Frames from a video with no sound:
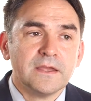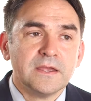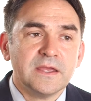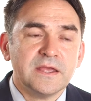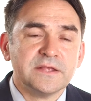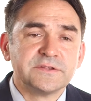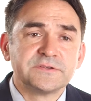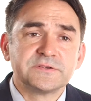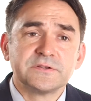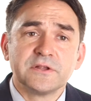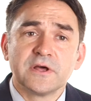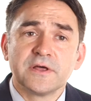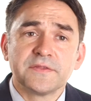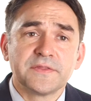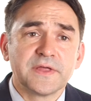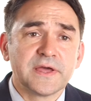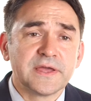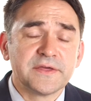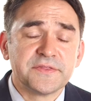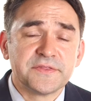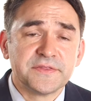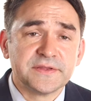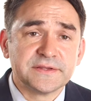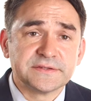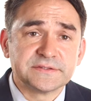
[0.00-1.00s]
It's not that I
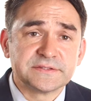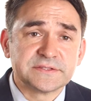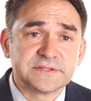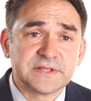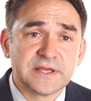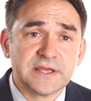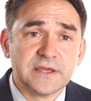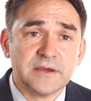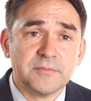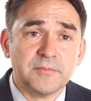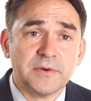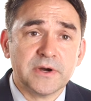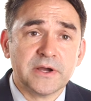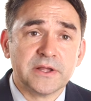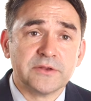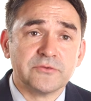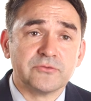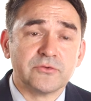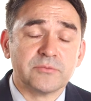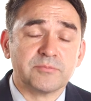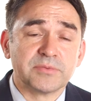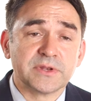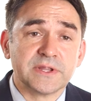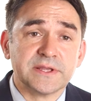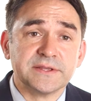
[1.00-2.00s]
think state of mind
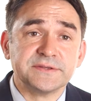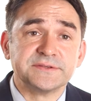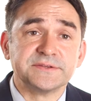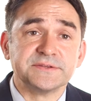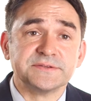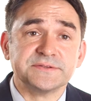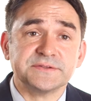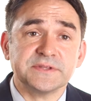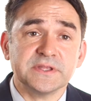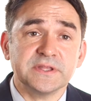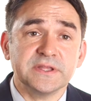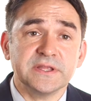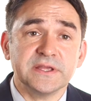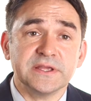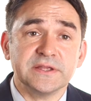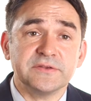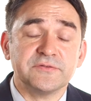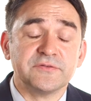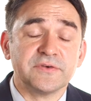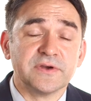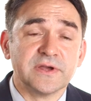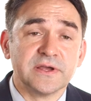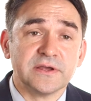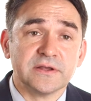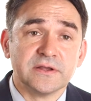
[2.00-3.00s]
replaces the need
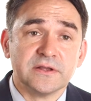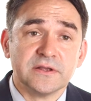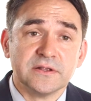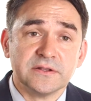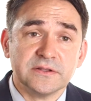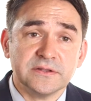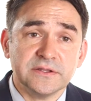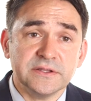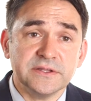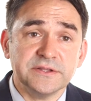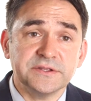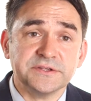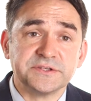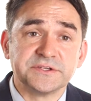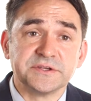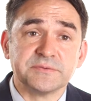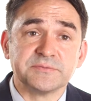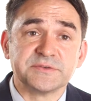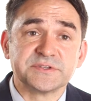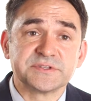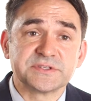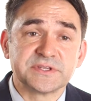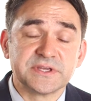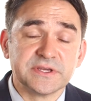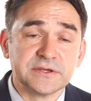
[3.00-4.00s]
for leadership
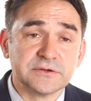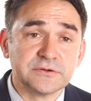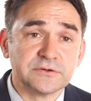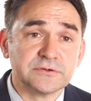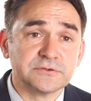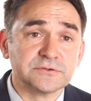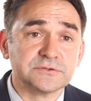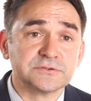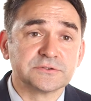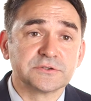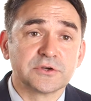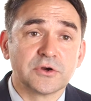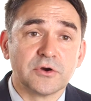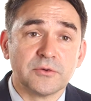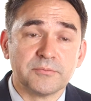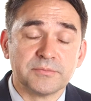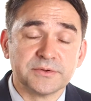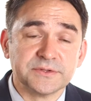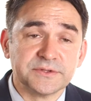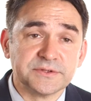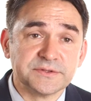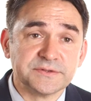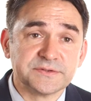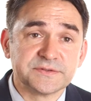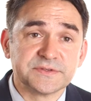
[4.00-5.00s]
skills,
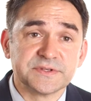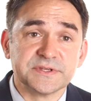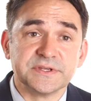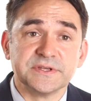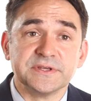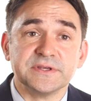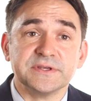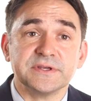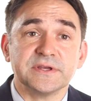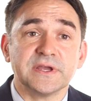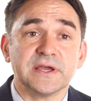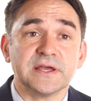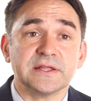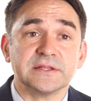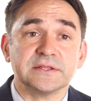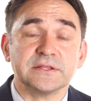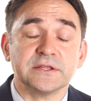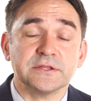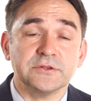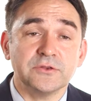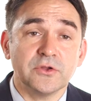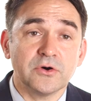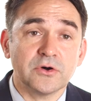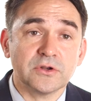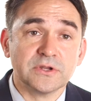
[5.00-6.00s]
competency, and the
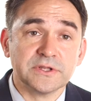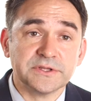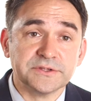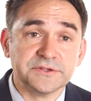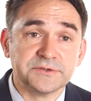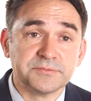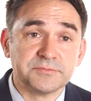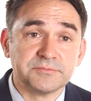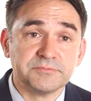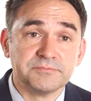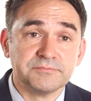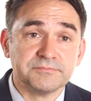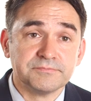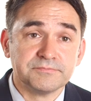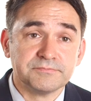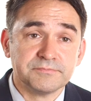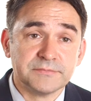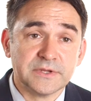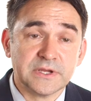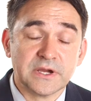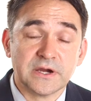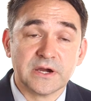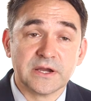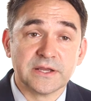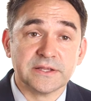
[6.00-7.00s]
knowledge
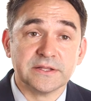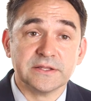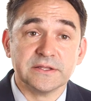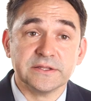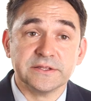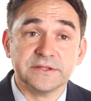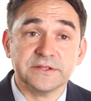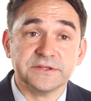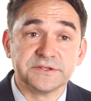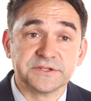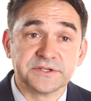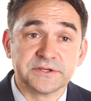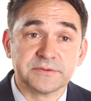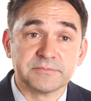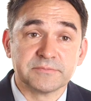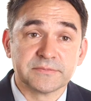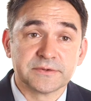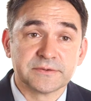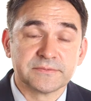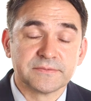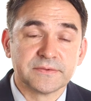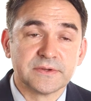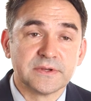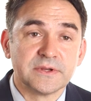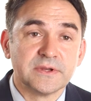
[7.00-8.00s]
behind leadership.
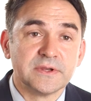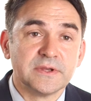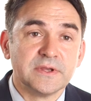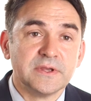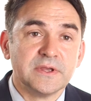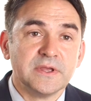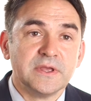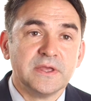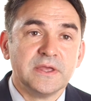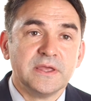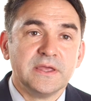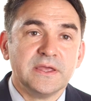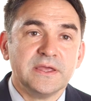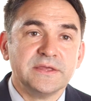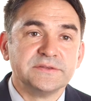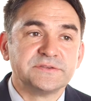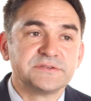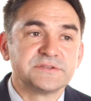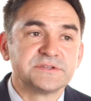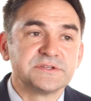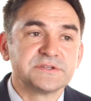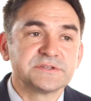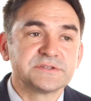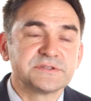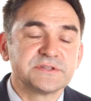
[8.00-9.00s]
It's
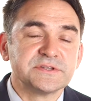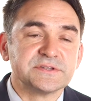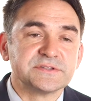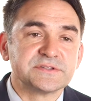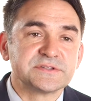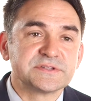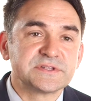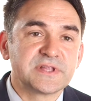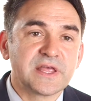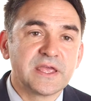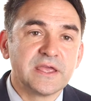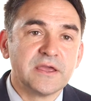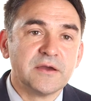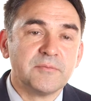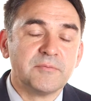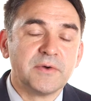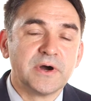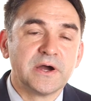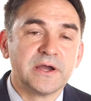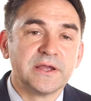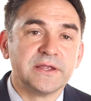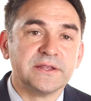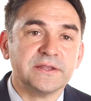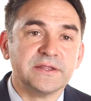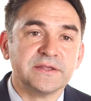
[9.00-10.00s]
just that state of
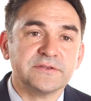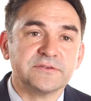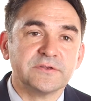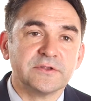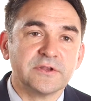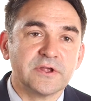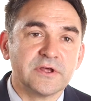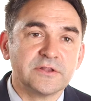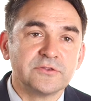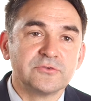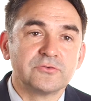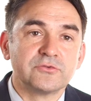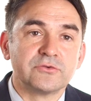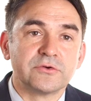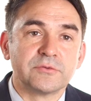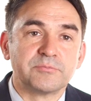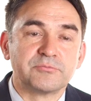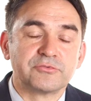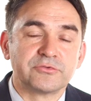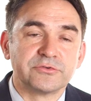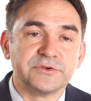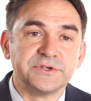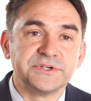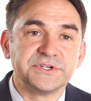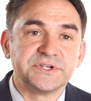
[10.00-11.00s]
mind is an
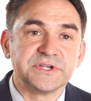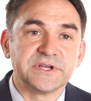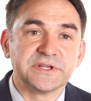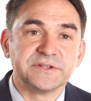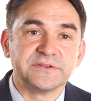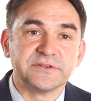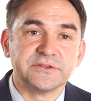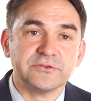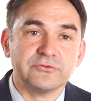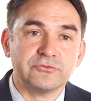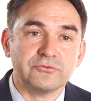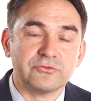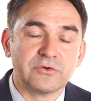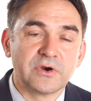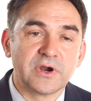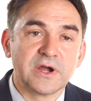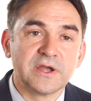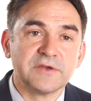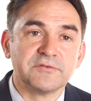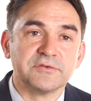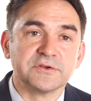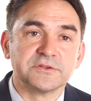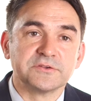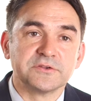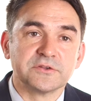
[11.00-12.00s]
underappreciated
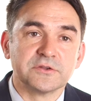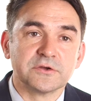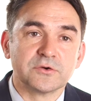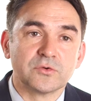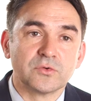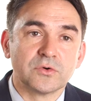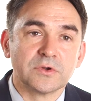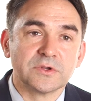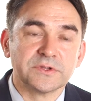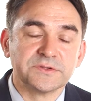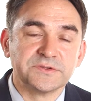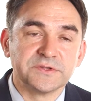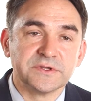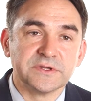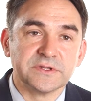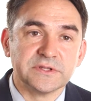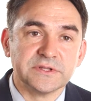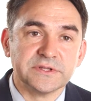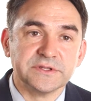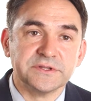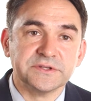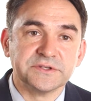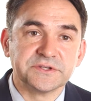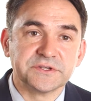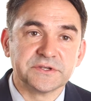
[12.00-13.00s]
driver to the quality of
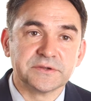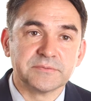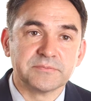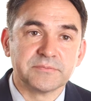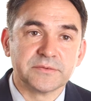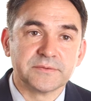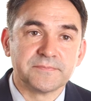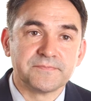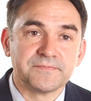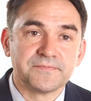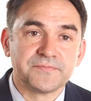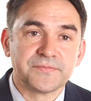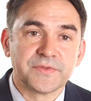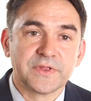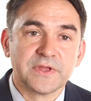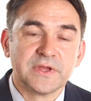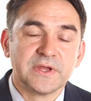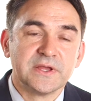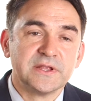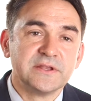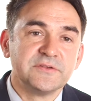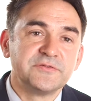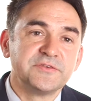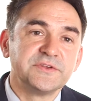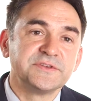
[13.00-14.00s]
leadership.
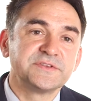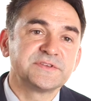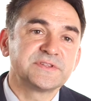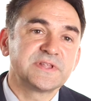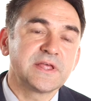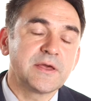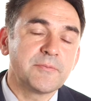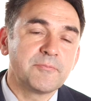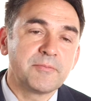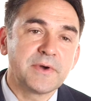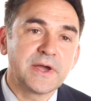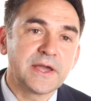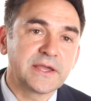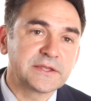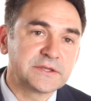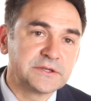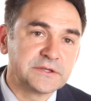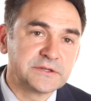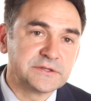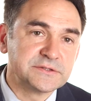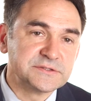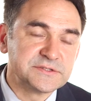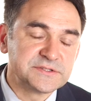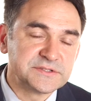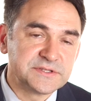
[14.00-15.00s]
And if you step back, you
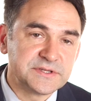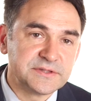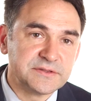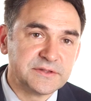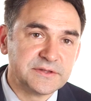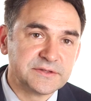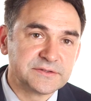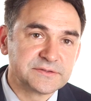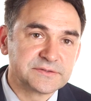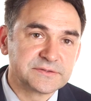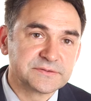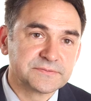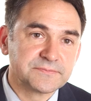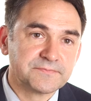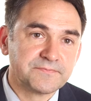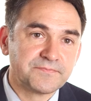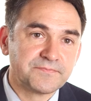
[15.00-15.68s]
can see this.